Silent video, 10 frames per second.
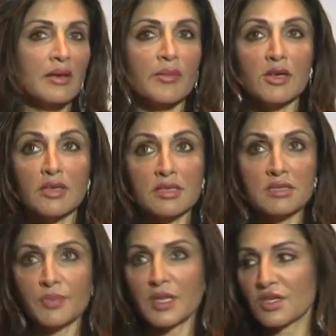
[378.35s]
about, and
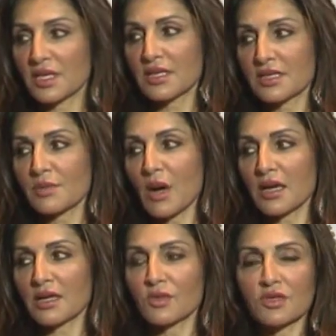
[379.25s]
especially in this
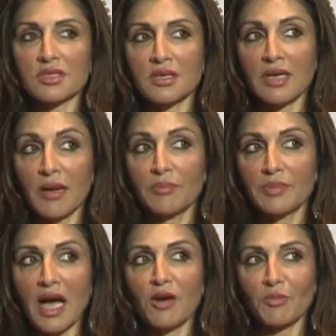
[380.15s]
market, which is a dumped
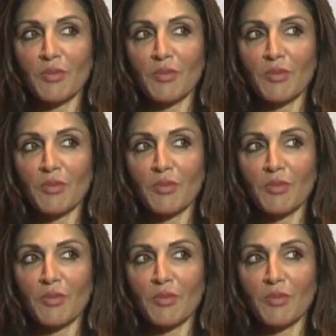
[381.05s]
down